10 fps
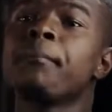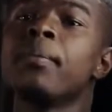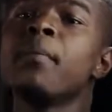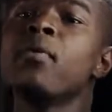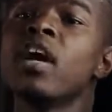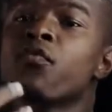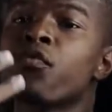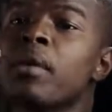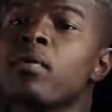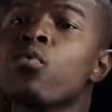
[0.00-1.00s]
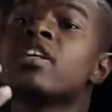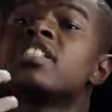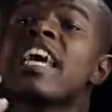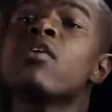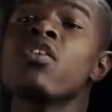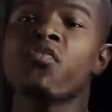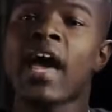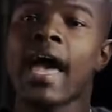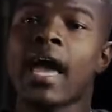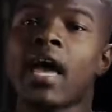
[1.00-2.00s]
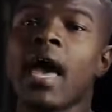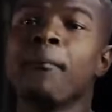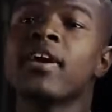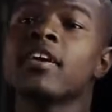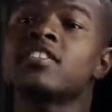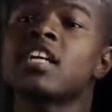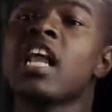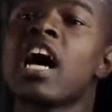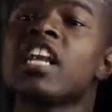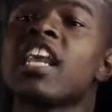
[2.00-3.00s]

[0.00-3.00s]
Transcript: And people in front of me were terrified because a,